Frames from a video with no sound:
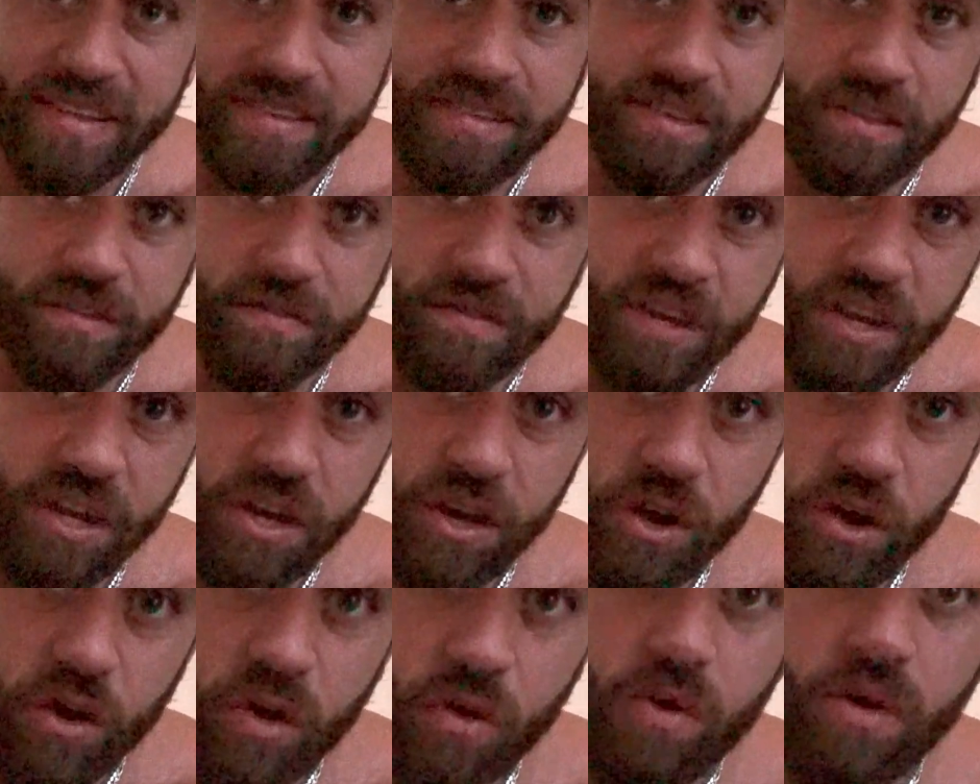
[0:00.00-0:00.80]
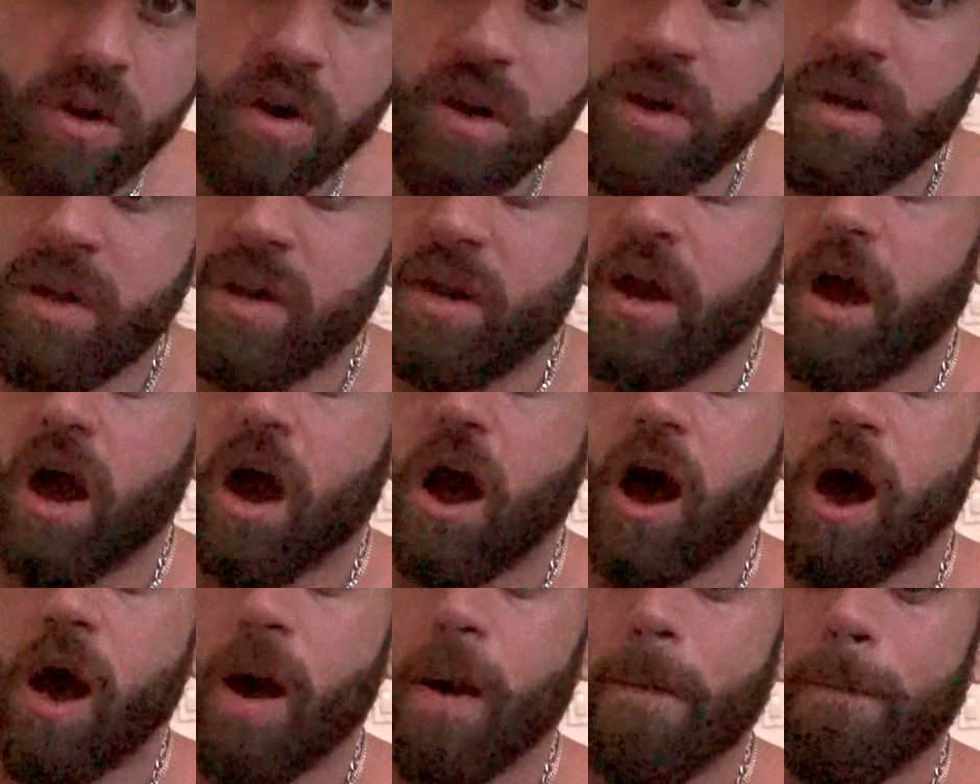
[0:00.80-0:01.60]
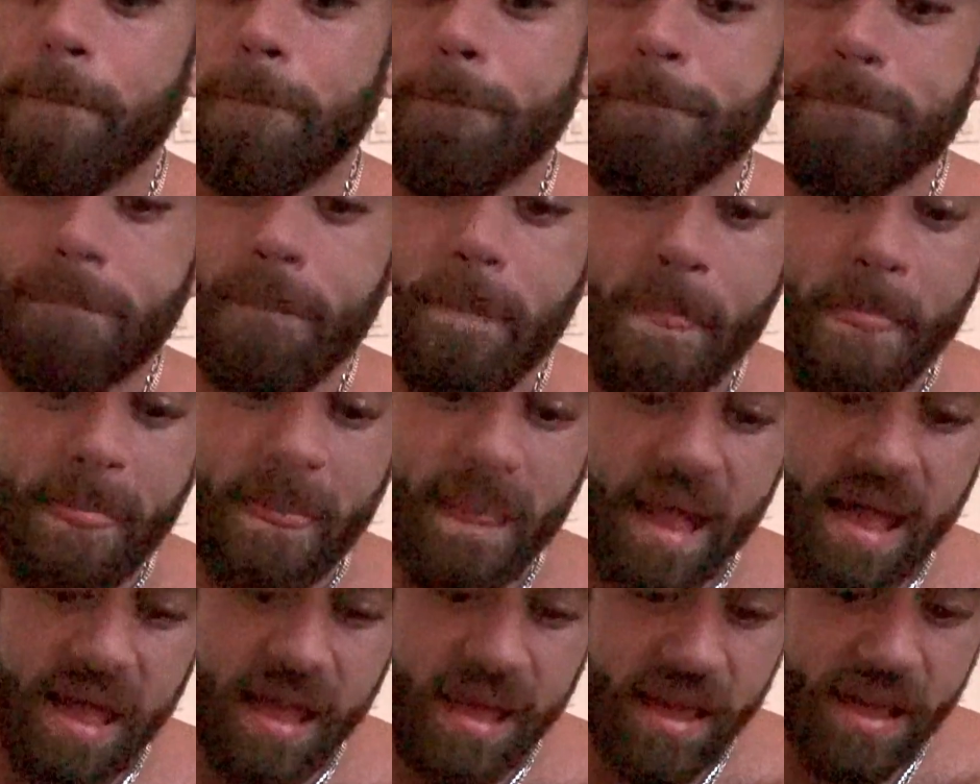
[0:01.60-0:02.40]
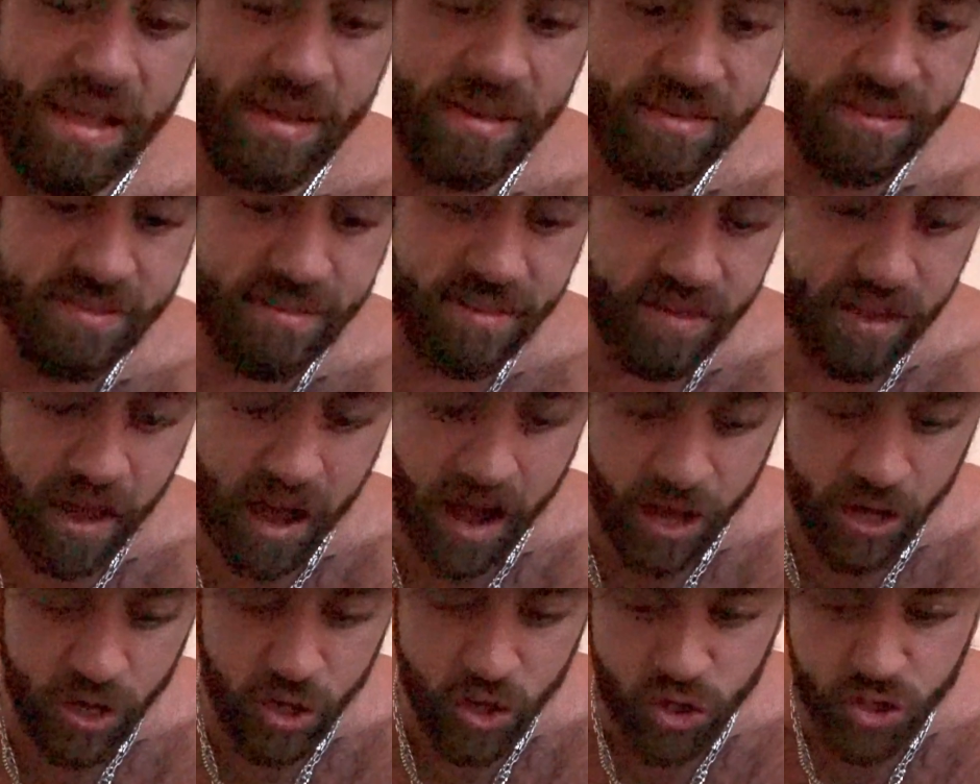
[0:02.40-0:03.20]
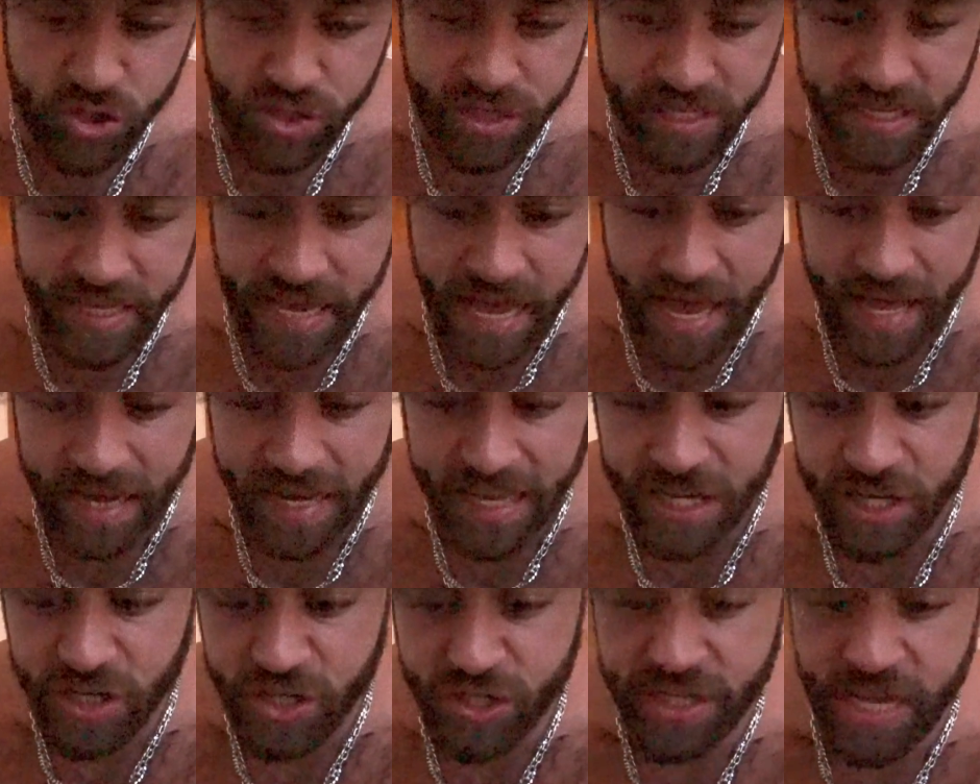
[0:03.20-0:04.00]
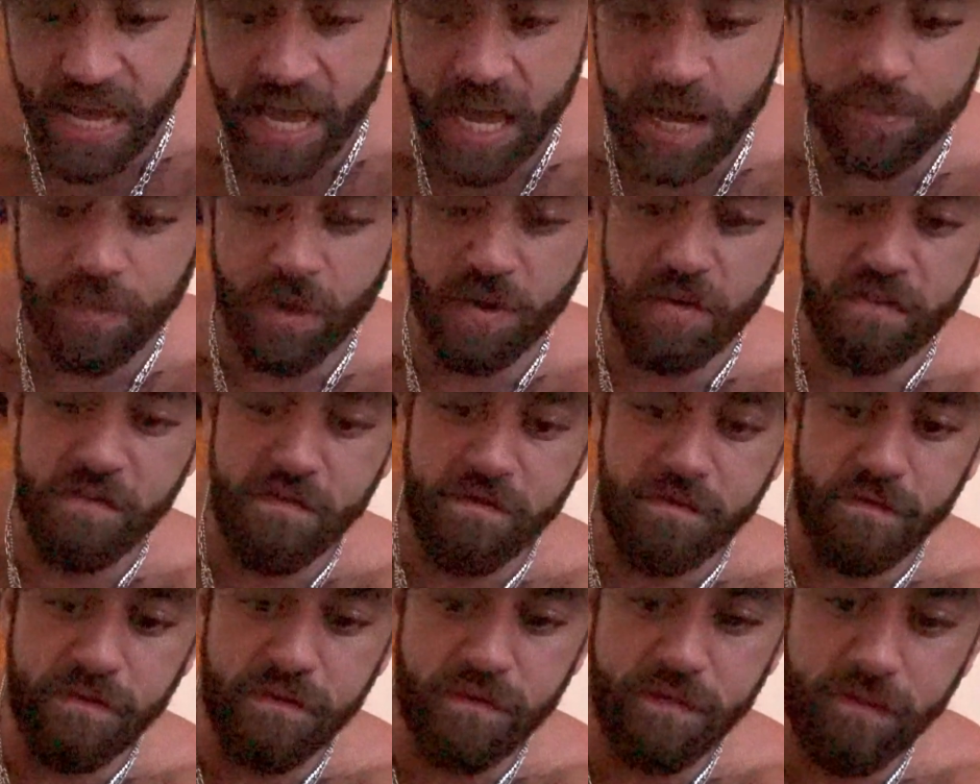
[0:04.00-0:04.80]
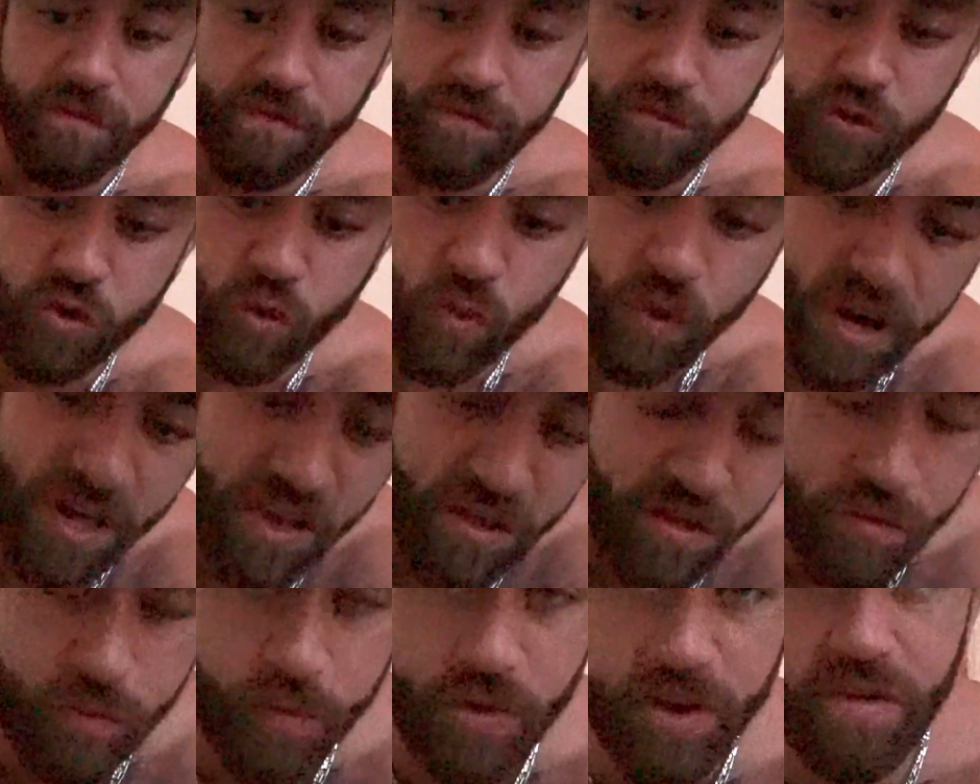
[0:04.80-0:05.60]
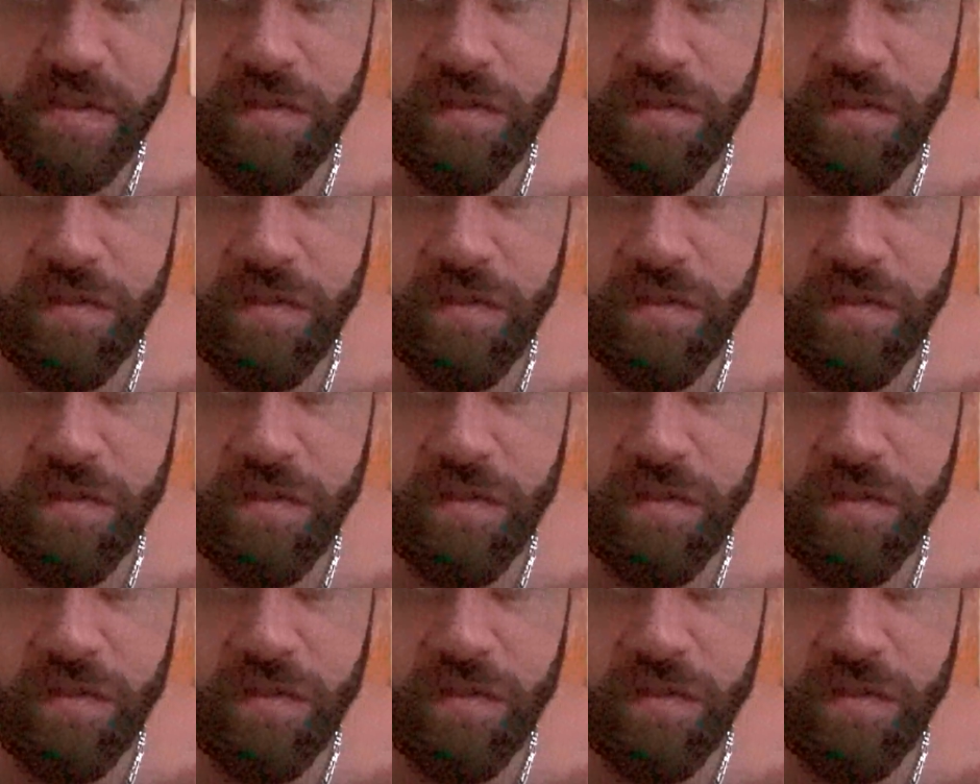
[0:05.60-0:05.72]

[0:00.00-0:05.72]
to the video. And I usually get each day about 23,